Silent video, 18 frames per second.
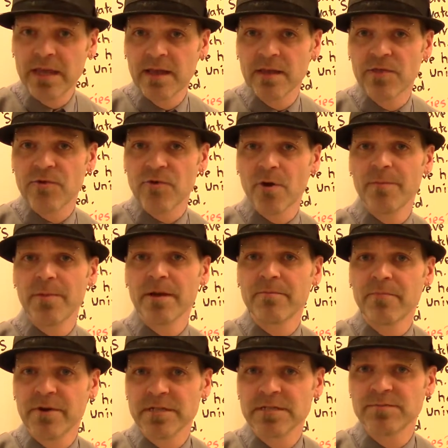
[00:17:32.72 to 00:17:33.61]

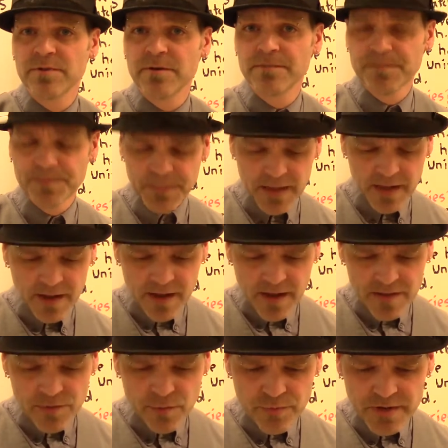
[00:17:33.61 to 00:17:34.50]
anthropic principle
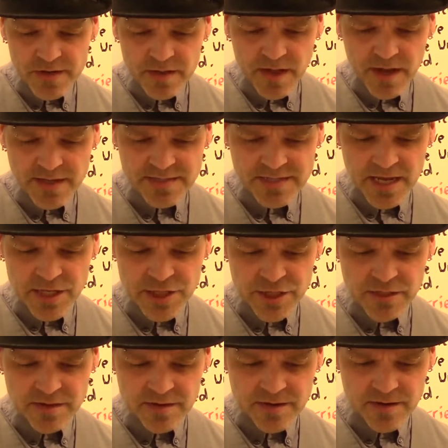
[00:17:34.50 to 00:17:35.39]
and the
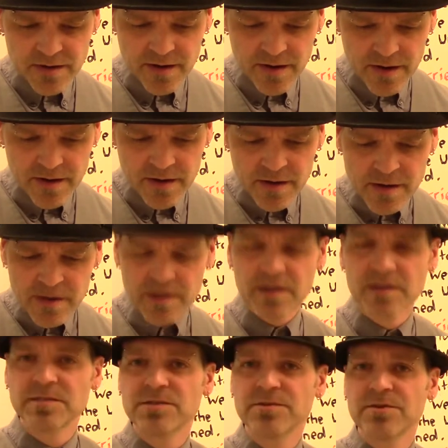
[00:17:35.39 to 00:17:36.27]
realization
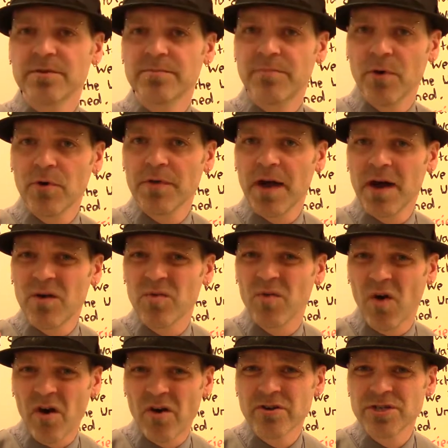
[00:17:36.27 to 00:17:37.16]
concerning both how
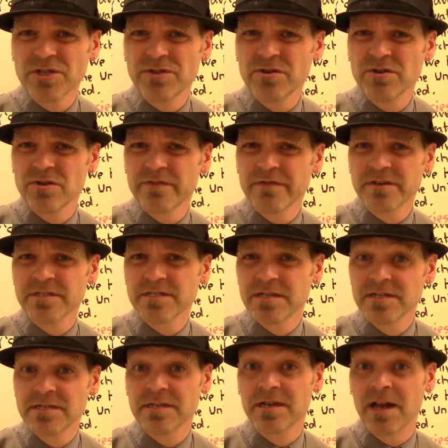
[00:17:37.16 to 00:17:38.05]
large the universe
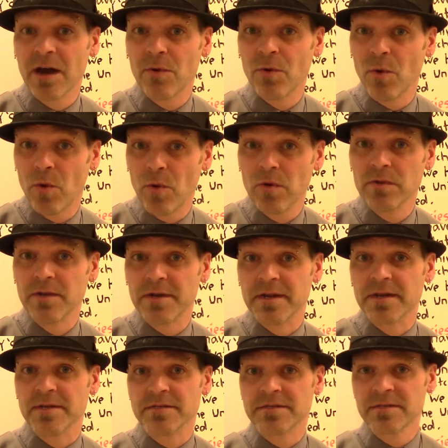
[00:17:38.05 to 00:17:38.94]
is and how old
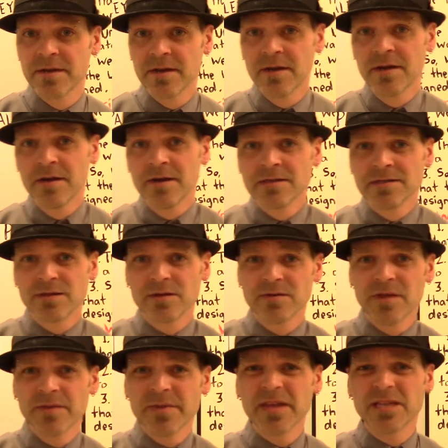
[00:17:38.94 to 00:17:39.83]
it is. So
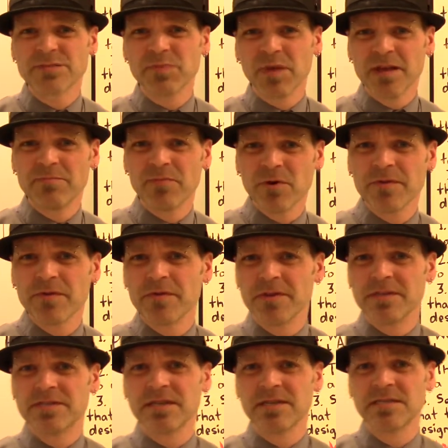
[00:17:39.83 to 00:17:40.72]
let me explain both of
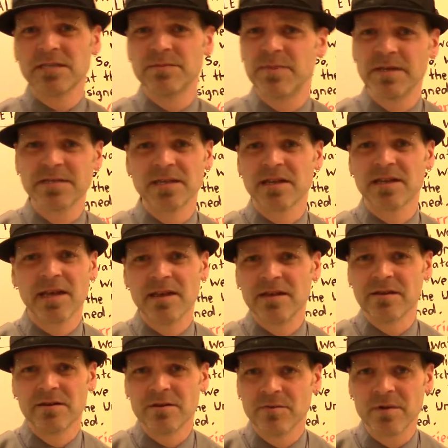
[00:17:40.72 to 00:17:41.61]
these things as best I
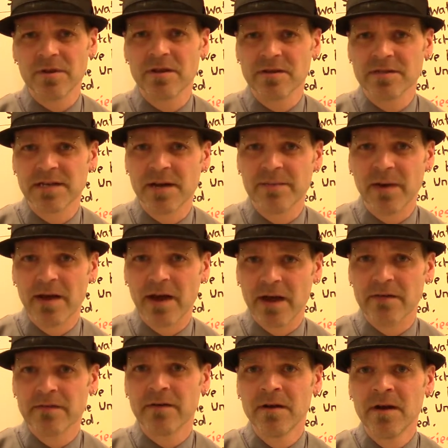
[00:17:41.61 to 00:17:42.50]
can here in what little time I
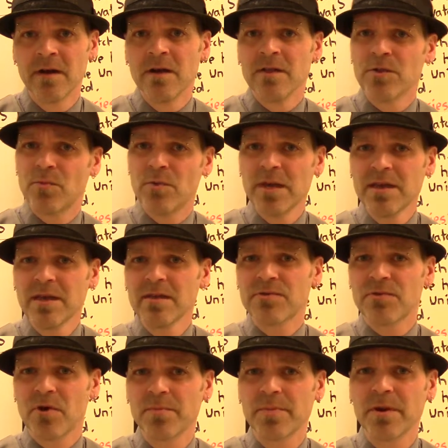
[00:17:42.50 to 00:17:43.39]
have. The weak
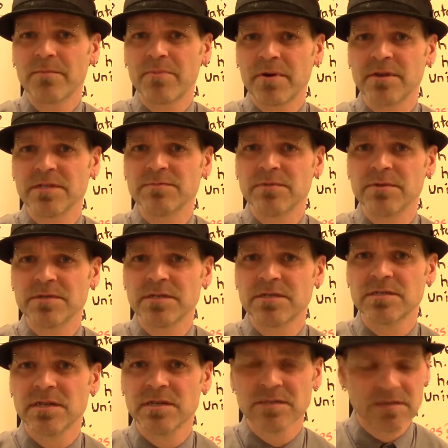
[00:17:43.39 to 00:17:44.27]
anthropic principle
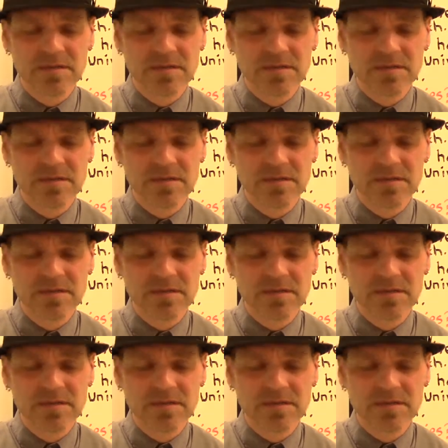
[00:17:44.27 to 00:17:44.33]
just says,